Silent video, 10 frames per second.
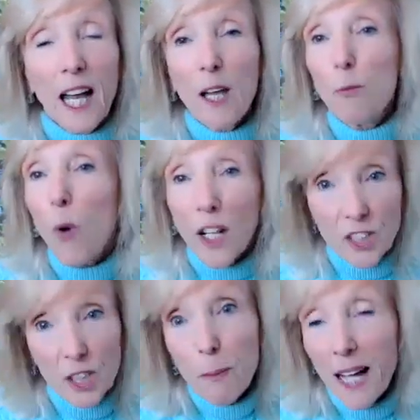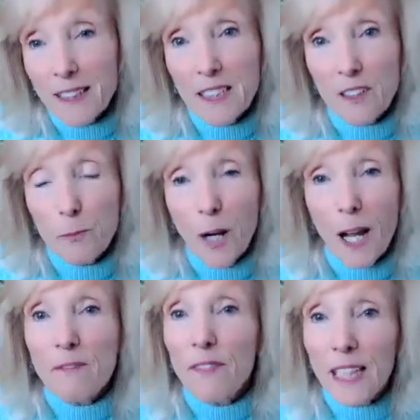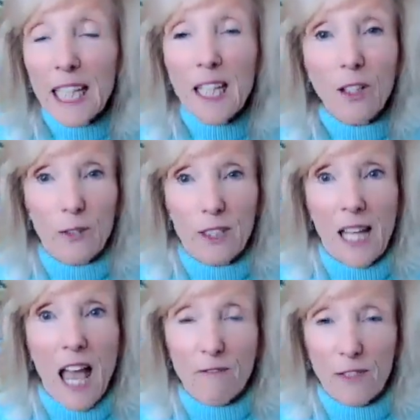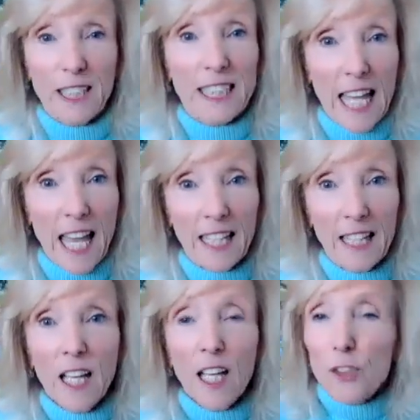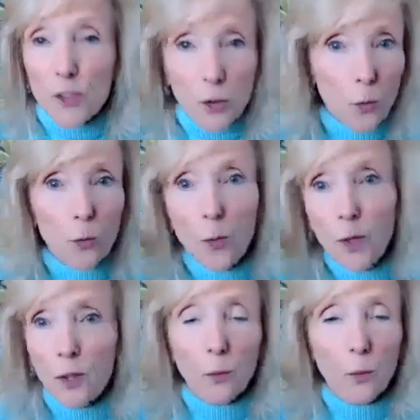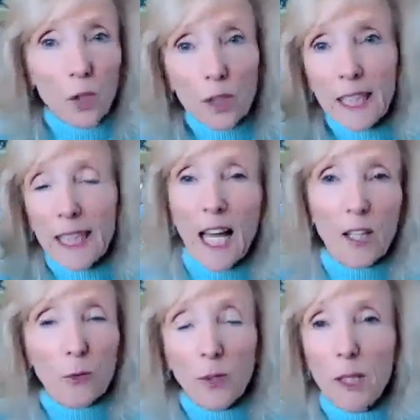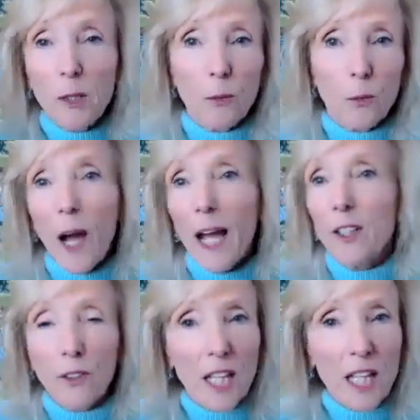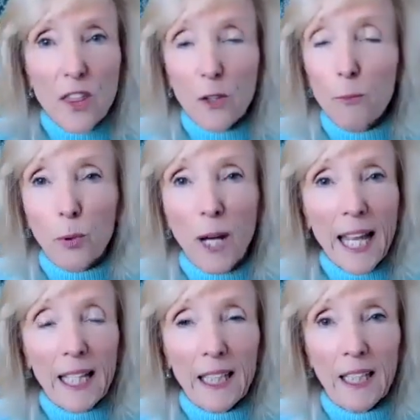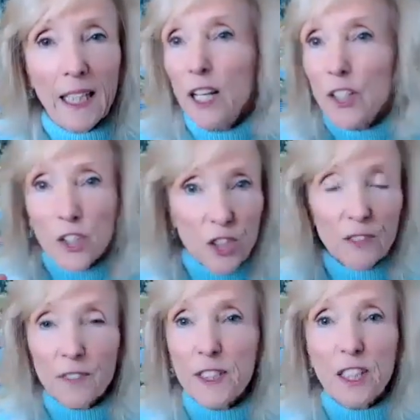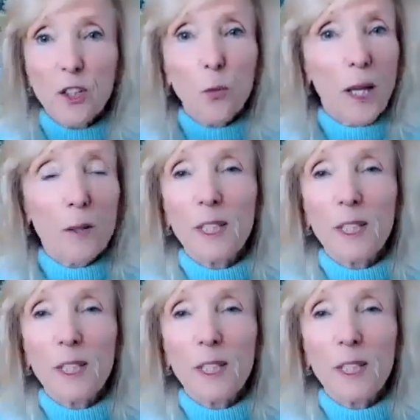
and watching positive prime videos every day. So we're working on rewiring the brain, shifting the way